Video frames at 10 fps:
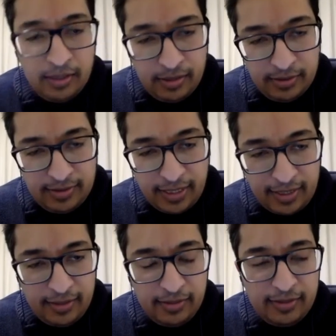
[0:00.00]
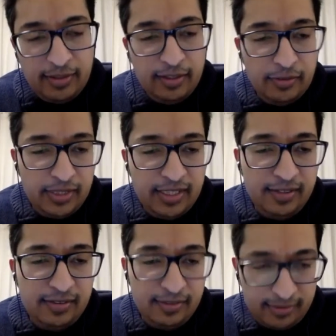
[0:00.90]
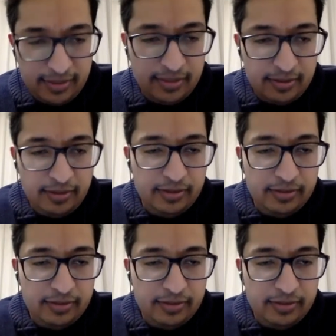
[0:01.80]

Second thing he will hit is the